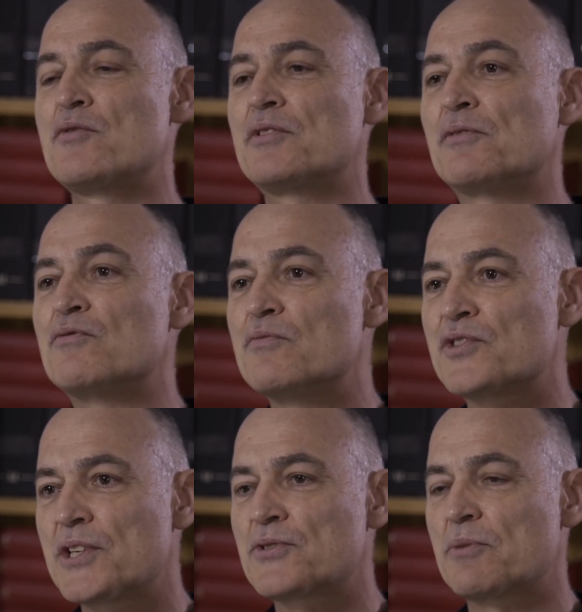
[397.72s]
the
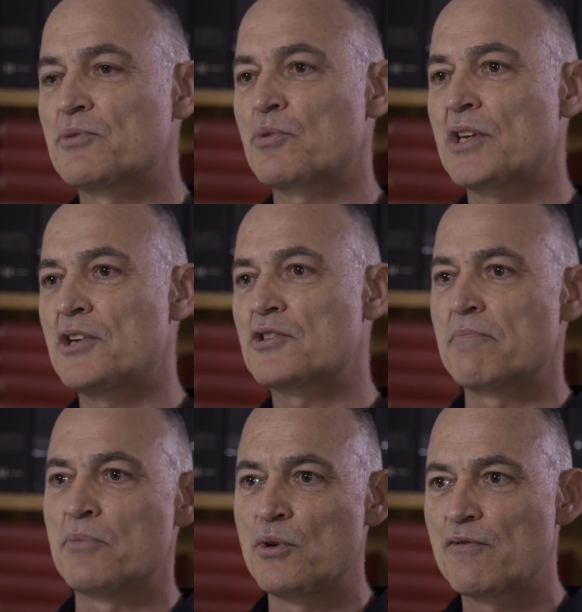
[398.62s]
systems we need to
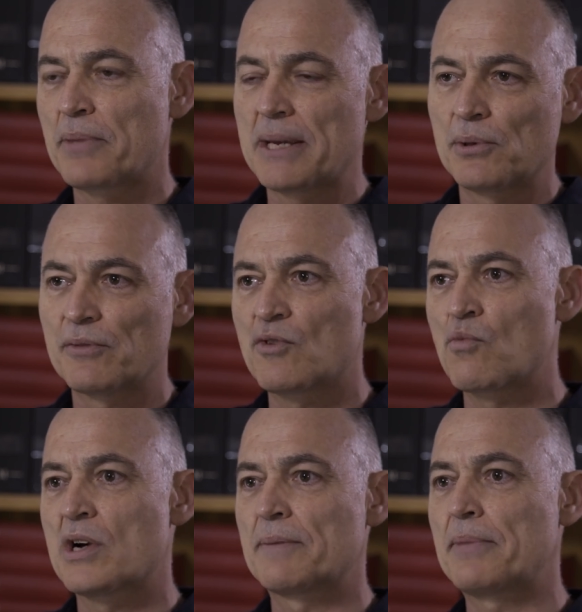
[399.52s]
move people from
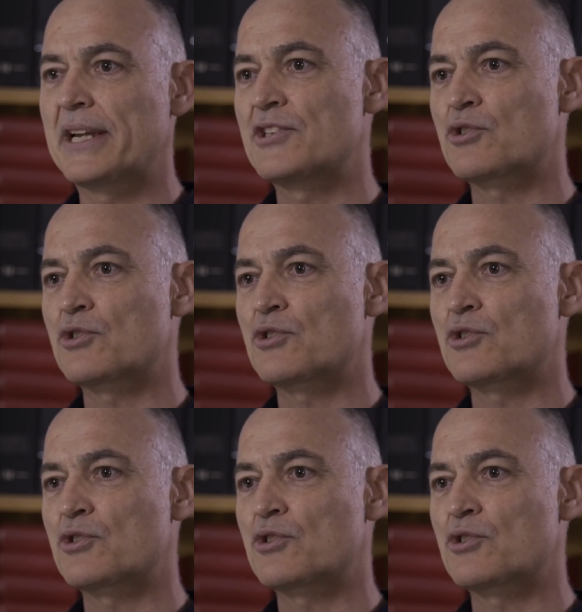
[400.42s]
one place